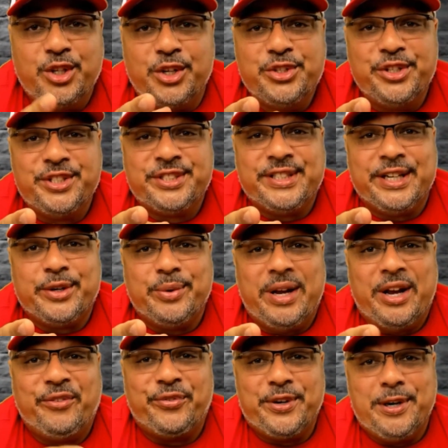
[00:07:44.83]
I told you to stick
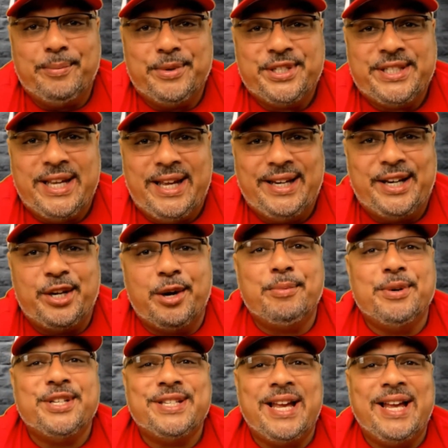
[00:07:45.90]
around for number 10, and
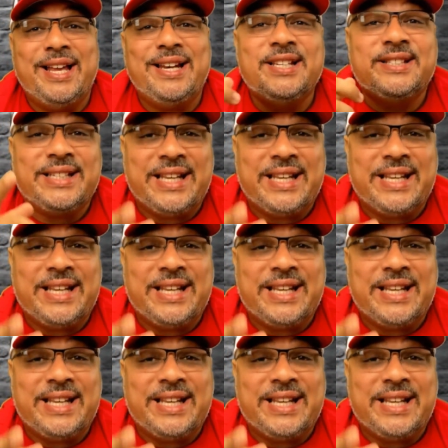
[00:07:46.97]
number 10 is